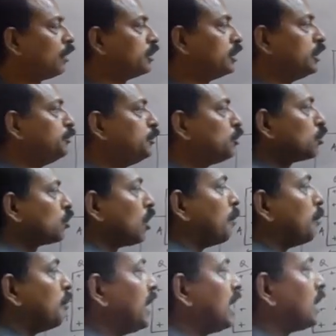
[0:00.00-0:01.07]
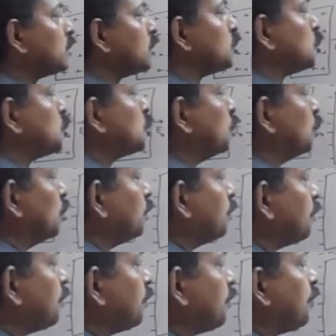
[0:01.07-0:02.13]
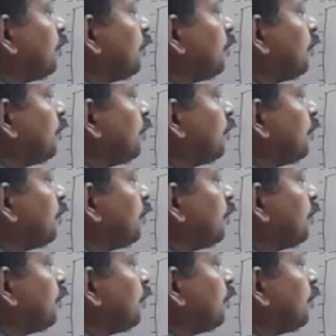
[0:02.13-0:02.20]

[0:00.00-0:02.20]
Now, if you compare the two,